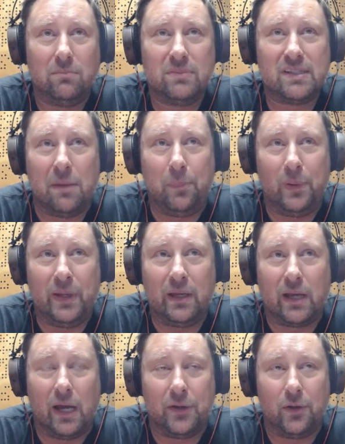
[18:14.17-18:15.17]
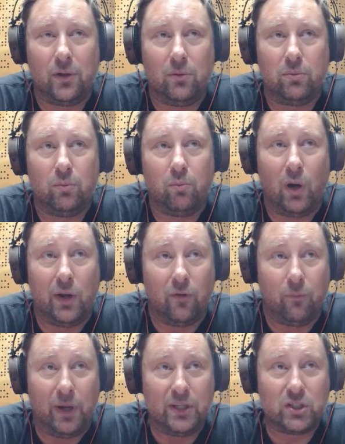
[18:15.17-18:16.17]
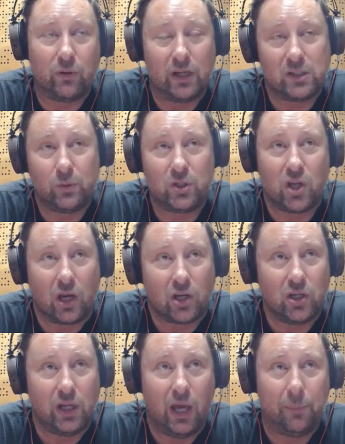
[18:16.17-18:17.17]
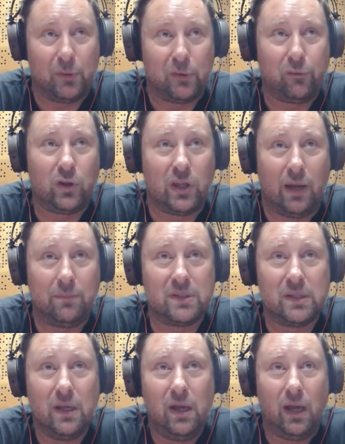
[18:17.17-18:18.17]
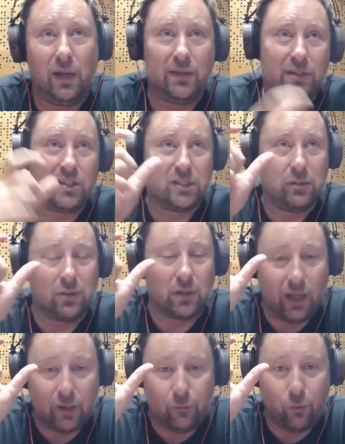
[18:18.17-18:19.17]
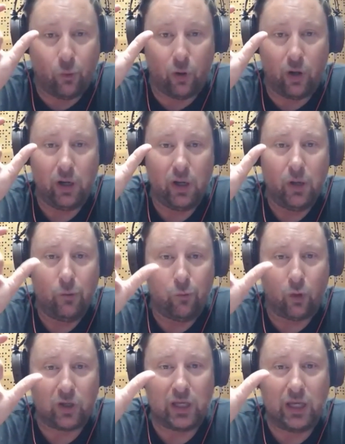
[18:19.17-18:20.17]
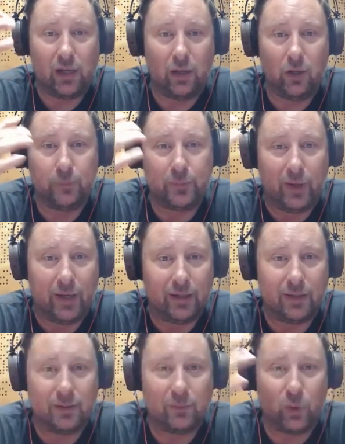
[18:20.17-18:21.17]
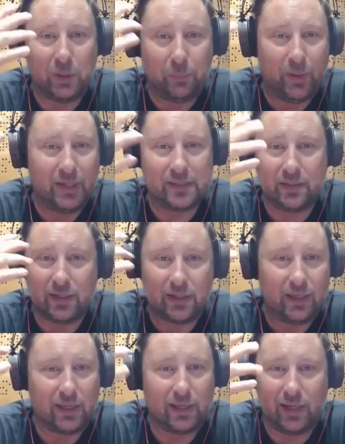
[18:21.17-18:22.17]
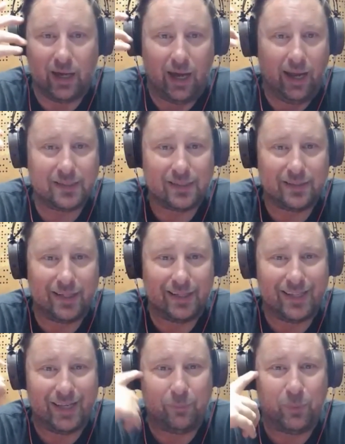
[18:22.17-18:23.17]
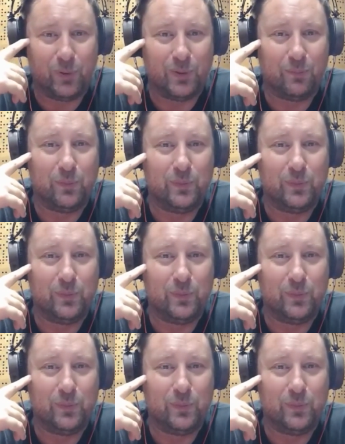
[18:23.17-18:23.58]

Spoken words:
sampling, I don't know, one of my tracks, which actually happened a few times, and they just took like four kick loop and with a bass and a kick and a hi-hats, and then they put